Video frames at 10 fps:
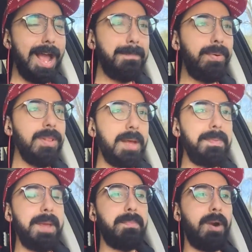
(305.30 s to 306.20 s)
I pull
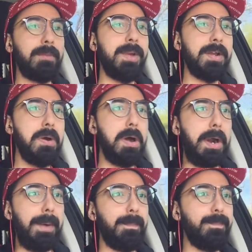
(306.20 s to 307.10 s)
up and I park my
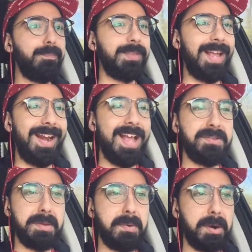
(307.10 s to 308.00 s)
car, and as I